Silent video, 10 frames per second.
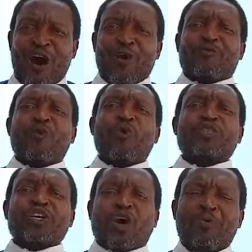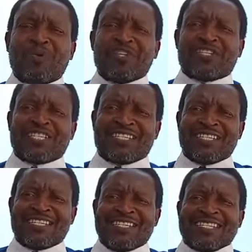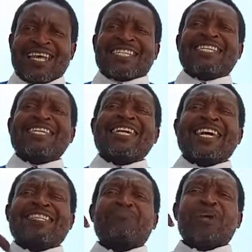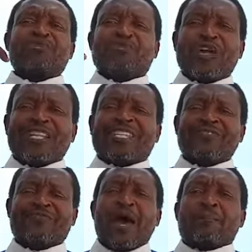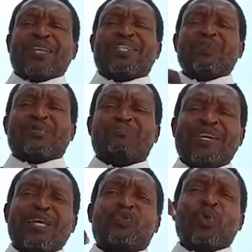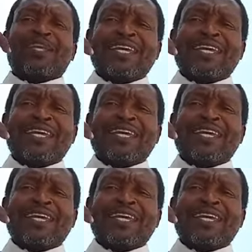of whose community that he is a blood relative, but he was speaking to an